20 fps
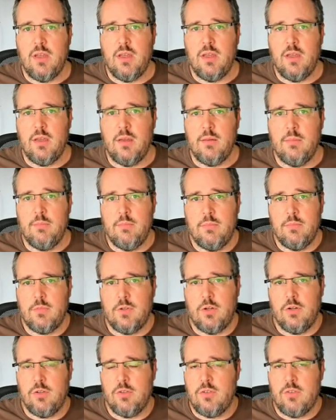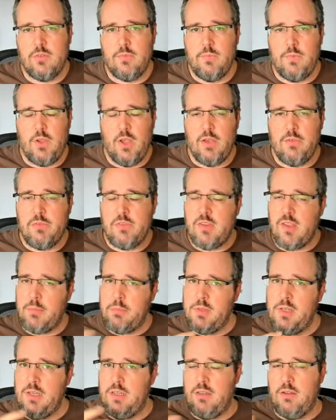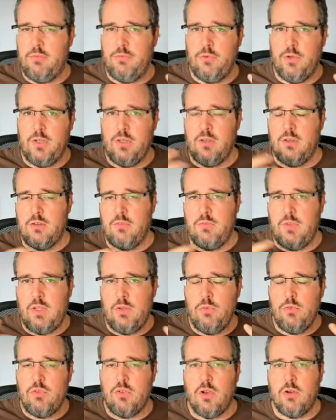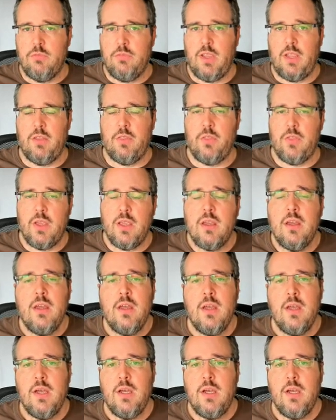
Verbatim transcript: Um, of course, you have subtly different views of a thing.